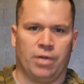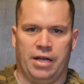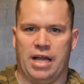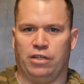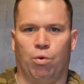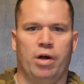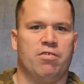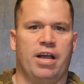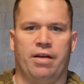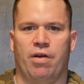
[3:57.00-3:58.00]
and that 20
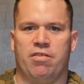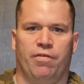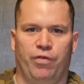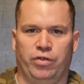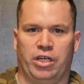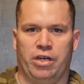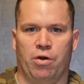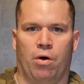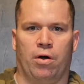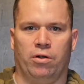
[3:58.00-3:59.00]
second rest intervals they can
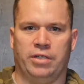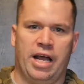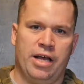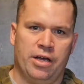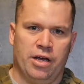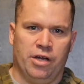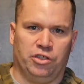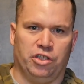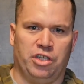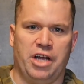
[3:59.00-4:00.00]
go on all day,
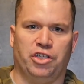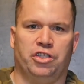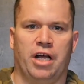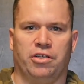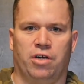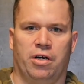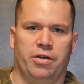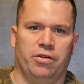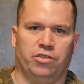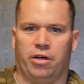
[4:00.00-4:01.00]
just each set start, you
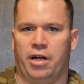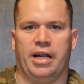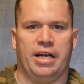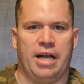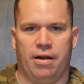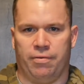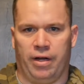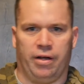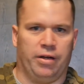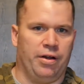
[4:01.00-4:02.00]
can start cutting it down.
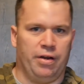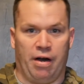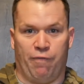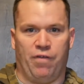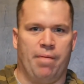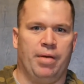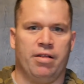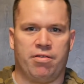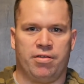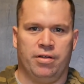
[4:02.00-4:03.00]
Like, okay, you have five
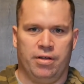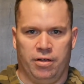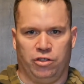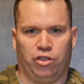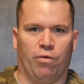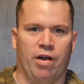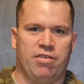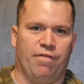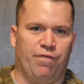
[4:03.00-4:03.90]
minutes, start resting